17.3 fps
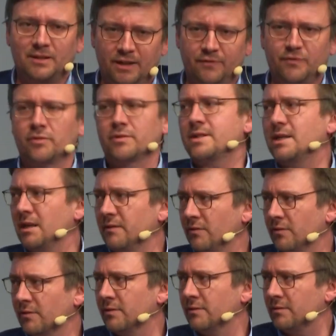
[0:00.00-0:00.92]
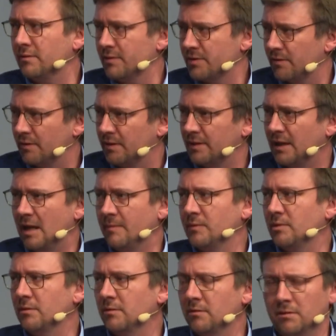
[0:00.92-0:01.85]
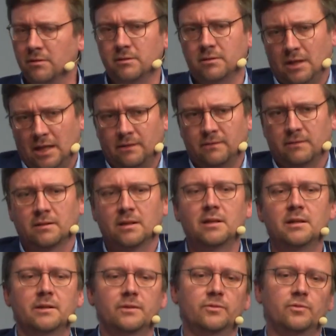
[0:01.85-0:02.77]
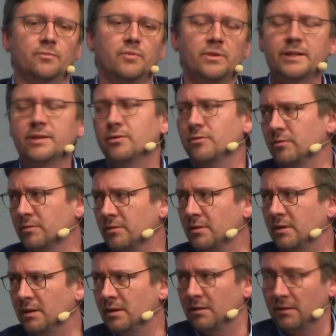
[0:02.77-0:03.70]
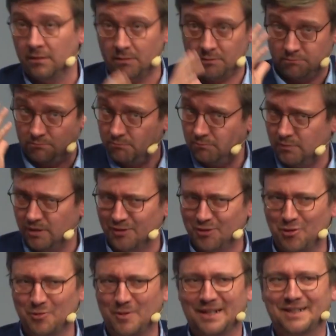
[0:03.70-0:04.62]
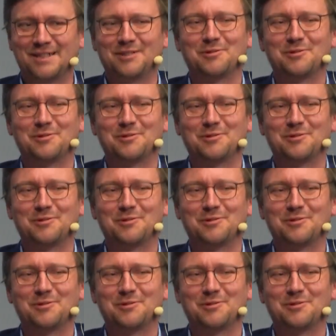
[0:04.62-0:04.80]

give yourself also the time to learn and to bring your new idea